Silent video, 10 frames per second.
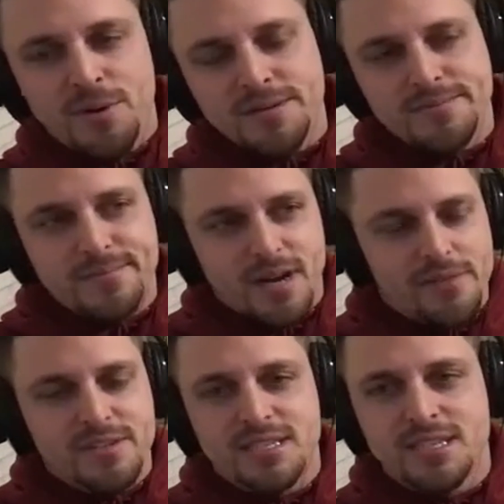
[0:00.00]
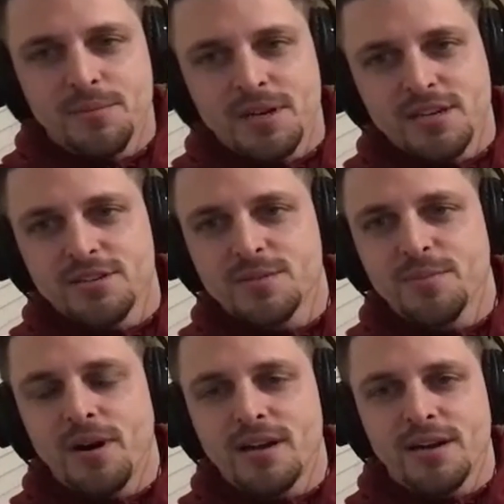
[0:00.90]
But obviously I'm in a good
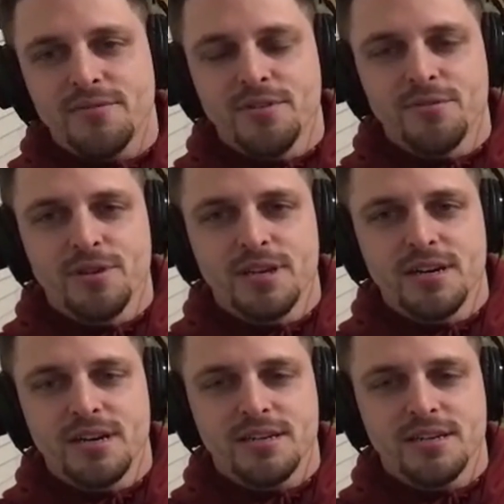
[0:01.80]
spot, and I feel really,